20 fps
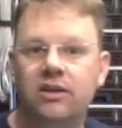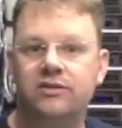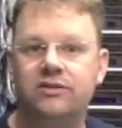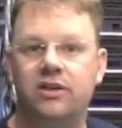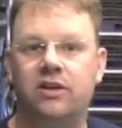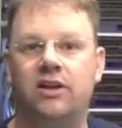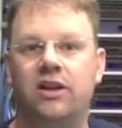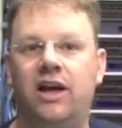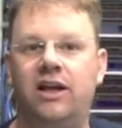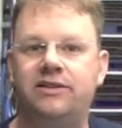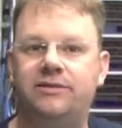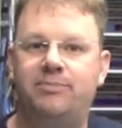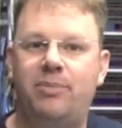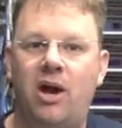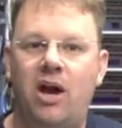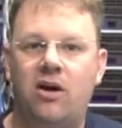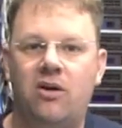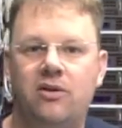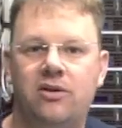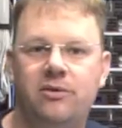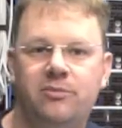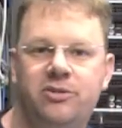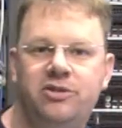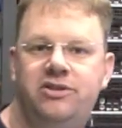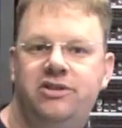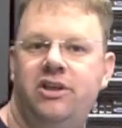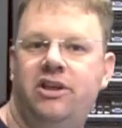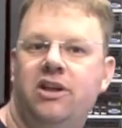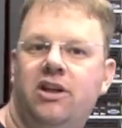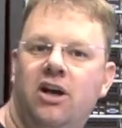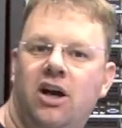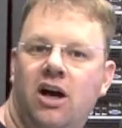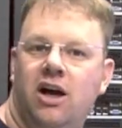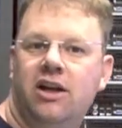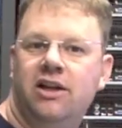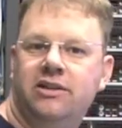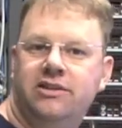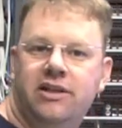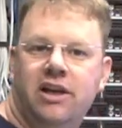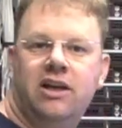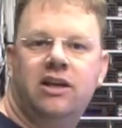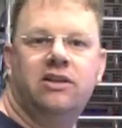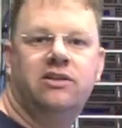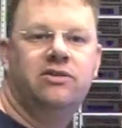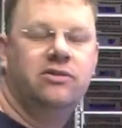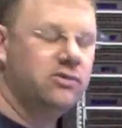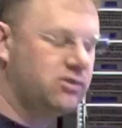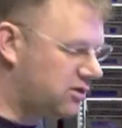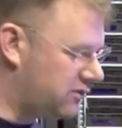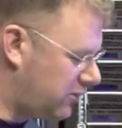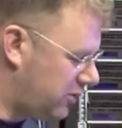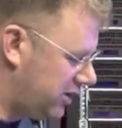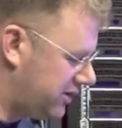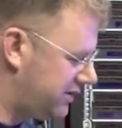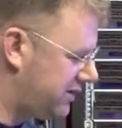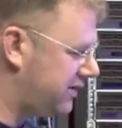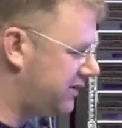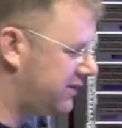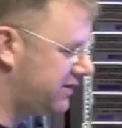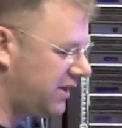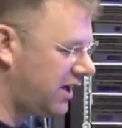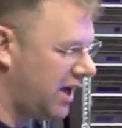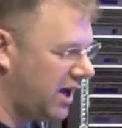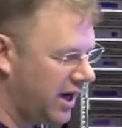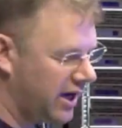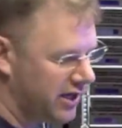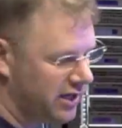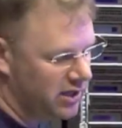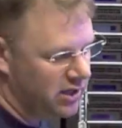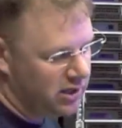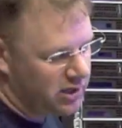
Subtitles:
So let's power the machine on and take a tour of what's inside.